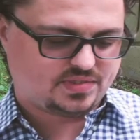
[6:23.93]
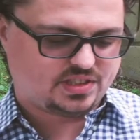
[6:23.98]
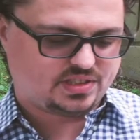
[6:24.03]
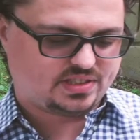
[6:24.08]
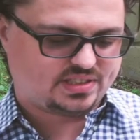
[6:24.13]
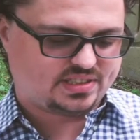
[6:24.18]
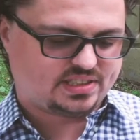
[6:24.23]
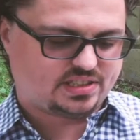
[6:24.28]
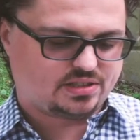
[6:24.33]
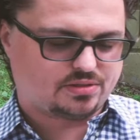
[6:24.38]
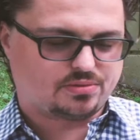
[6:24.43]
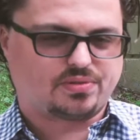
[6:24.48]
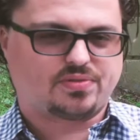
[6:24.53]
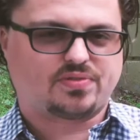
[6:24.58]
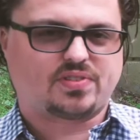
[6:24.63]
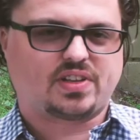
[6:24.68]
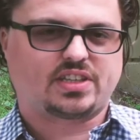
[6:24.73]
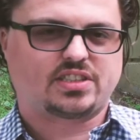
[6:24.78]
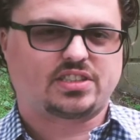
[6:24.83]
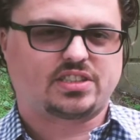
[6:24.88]
you see the
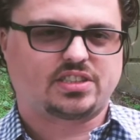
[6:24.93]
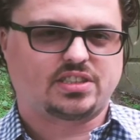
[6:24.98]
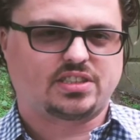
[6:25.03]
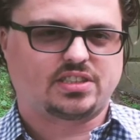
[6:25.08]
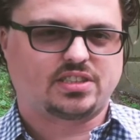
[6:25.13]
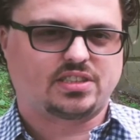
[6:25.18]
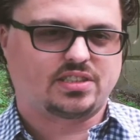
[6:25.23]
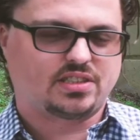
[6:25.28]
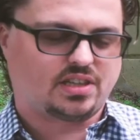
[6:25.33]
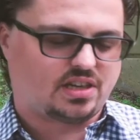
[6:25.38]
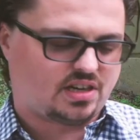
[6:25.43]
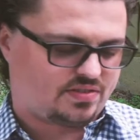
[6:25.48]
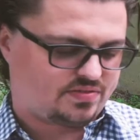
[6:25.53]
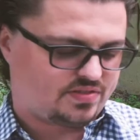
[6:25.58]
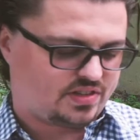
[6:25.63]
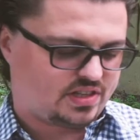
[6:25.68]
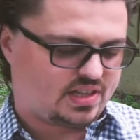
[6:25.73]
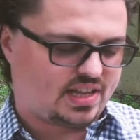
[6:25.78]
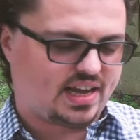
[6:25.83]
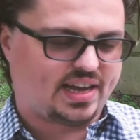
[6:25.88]
reflection of
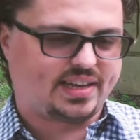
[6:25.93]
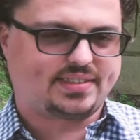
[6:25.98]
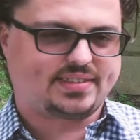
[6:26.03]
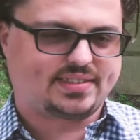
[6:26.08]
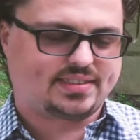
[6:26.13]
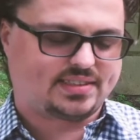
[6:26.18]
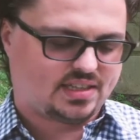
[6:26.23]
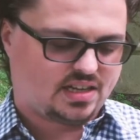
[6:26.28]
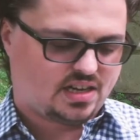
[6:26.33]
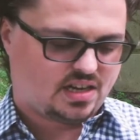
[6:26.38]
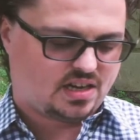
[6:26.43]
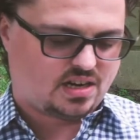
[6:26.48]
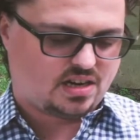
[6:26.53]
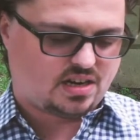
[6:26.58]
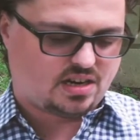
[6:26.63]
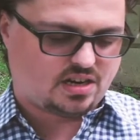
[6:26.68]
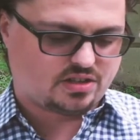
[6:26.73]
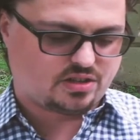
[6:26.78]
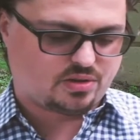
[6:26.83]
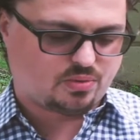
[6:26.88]
the lights
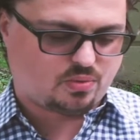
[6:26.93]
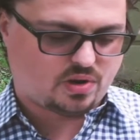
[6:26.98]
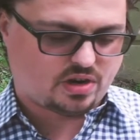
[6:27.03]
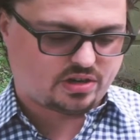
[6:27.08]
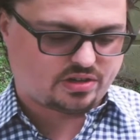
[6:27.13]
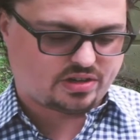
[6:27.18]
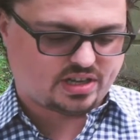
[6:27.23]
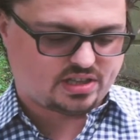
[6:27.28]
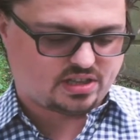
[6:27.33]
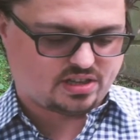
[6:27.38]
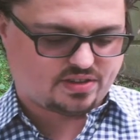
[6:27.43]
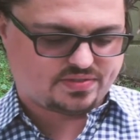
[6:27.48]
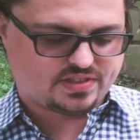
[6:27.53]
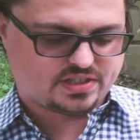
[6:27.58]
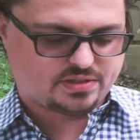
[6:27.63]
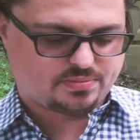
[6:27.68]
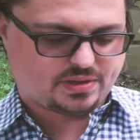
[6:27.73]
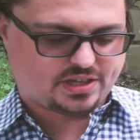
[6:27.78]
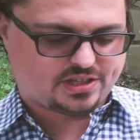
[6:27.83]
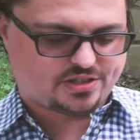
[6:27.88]
on the water. I love
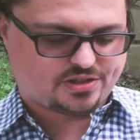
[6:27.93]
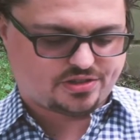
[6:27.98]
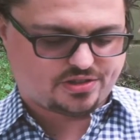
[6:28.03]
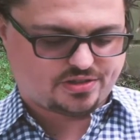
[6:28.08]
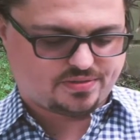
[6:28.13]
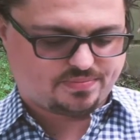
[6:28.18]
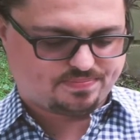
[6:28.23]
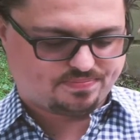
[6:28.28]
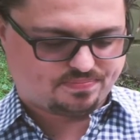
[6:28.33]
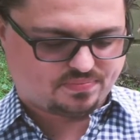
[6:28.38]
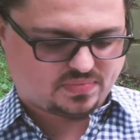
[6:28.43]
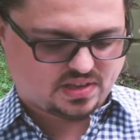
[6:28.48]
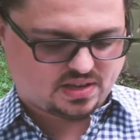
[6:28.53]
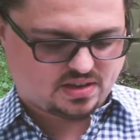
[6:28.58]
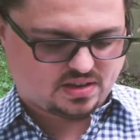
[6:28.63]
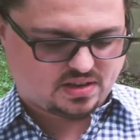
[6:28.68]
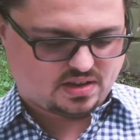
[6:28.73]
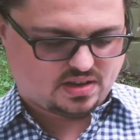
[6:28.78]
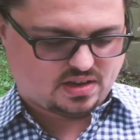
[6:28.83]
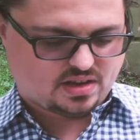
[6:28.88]
this picture.
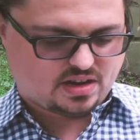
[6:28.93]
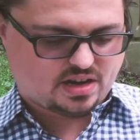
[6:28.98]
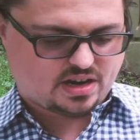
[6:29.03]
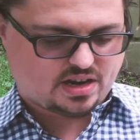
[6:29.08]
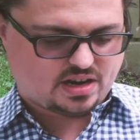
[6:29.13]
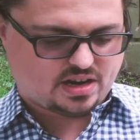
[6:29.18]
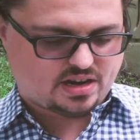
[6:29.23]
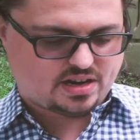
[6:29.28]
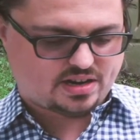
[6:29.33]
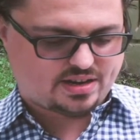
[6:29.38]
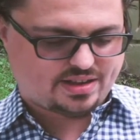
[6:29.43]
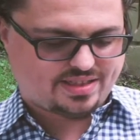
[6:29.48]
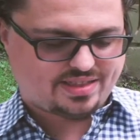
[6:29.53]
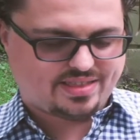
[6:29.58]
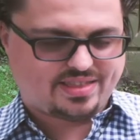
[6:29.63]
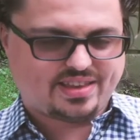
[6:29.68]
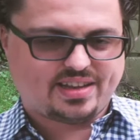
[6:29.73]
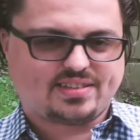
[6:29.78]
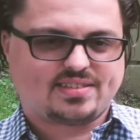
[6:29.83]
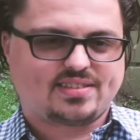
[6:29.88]

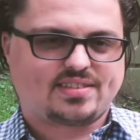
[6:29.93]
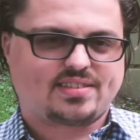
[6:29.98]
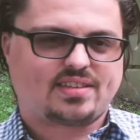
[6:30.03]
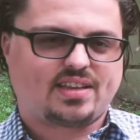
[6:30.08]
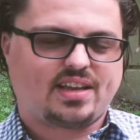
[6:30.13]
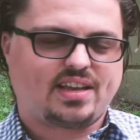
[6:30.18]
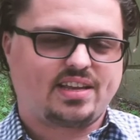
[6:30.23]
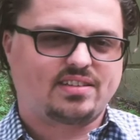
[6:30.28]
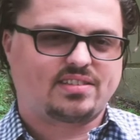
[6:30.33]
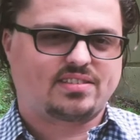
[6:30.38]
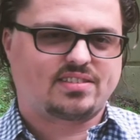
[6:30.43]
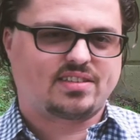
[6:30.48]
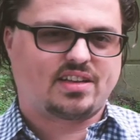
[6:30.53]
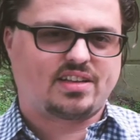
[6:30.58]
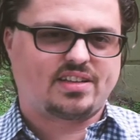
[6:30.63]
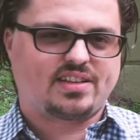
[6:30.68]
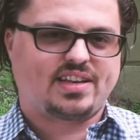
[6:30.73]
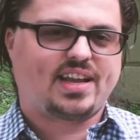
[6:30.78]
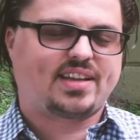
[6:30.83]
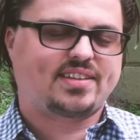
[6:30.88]
This is
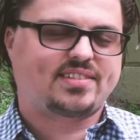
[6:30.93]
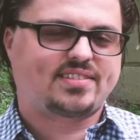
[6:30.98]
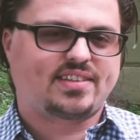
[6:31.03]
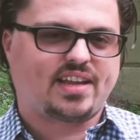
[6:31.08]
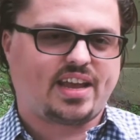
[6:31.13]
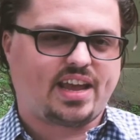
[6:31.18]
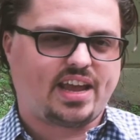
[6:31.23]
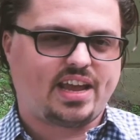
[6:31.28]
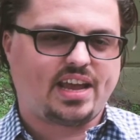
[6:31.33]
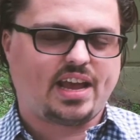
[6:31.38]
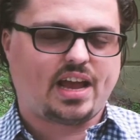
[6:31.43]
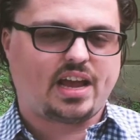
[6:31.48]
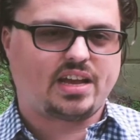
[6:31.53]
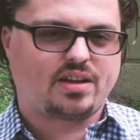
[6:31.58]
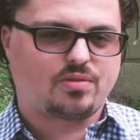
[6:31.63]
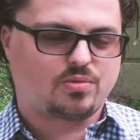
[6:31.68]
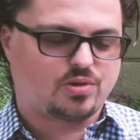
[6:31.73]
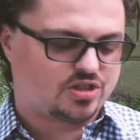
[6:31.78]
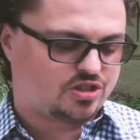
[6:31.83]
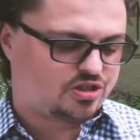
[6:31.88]
next day.
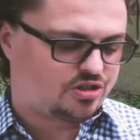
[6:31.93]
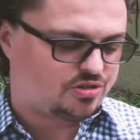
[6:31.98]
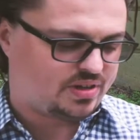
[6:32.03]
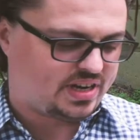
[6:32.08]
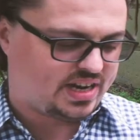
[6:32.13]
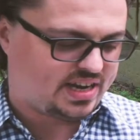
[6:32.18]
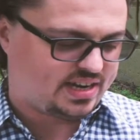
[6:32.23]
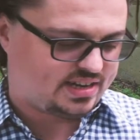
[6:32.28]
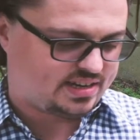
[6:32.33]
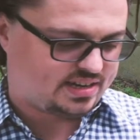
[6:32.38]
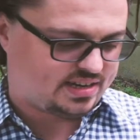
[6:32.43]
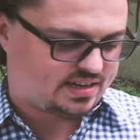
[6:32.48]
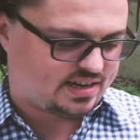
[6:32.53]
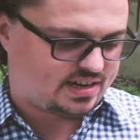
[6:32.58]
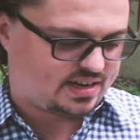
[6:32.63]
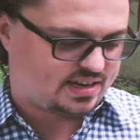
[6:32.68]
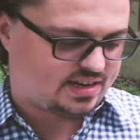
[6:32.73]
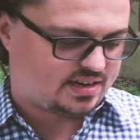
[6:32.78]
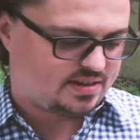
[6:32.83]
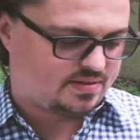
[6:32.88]
It was during
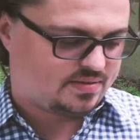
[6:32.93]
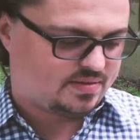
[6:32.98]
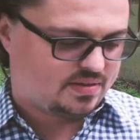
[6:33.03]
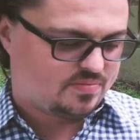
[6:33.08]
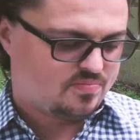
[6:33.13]
the